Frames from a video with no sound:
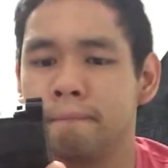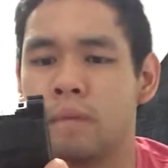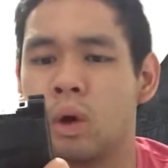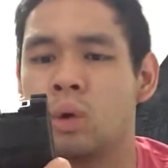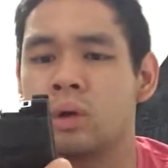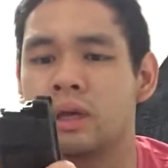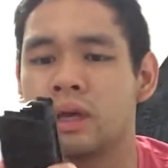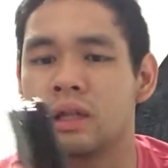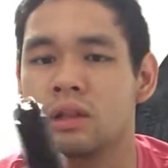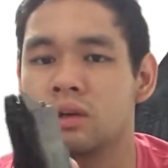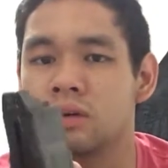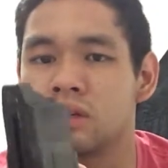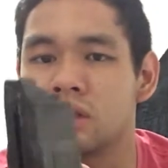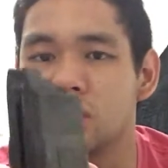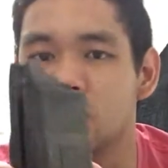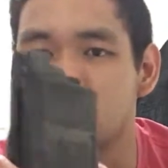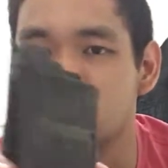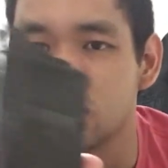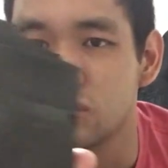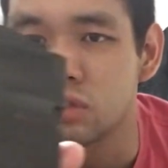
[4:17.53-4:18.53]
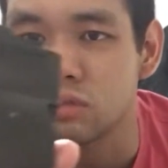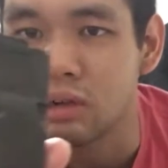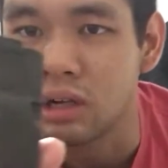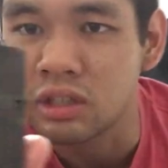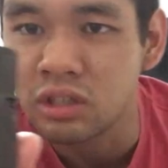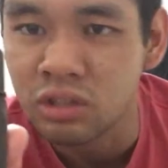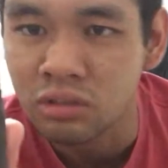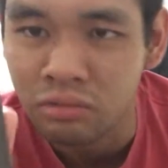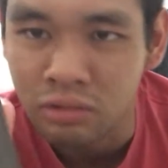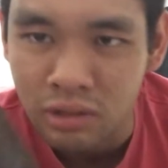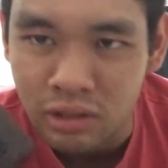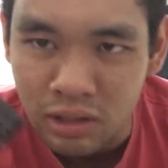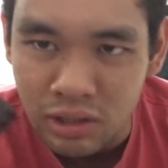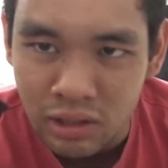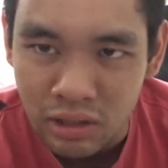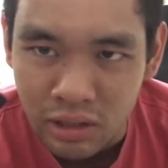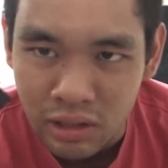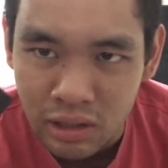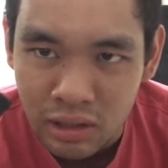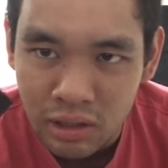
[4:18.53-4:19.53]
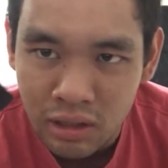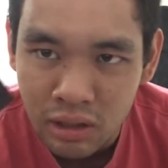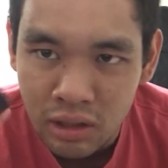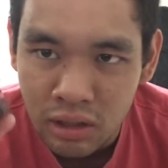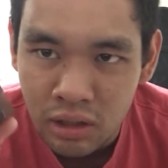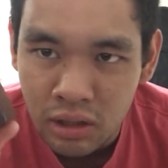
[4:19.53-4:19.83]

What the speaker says: Okay looking, scratches very easily.